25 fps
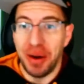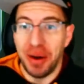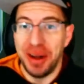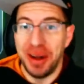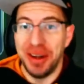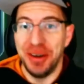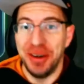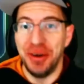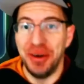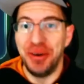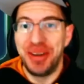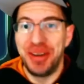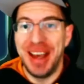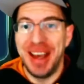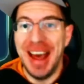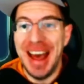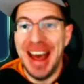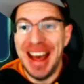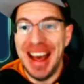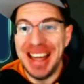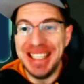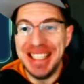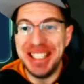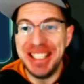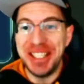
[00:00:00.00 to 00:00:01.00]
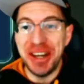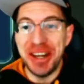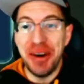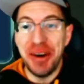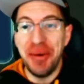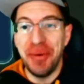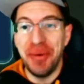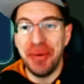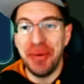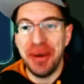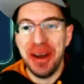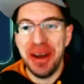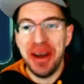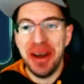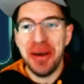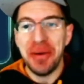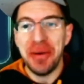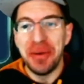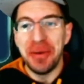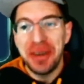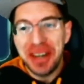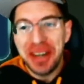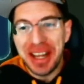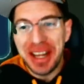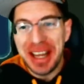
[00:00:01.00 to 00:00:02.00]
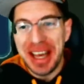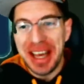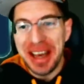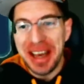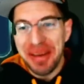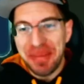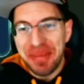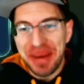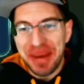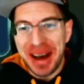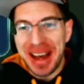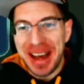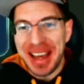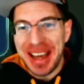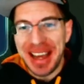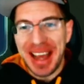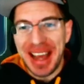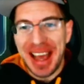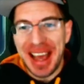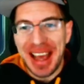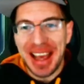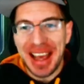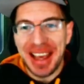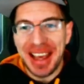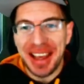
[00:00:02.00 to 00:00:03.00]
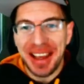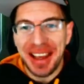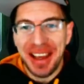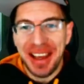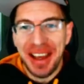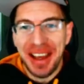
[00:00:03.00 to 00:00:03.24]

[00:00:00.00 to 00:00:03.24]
Okay, so we're getting hit by a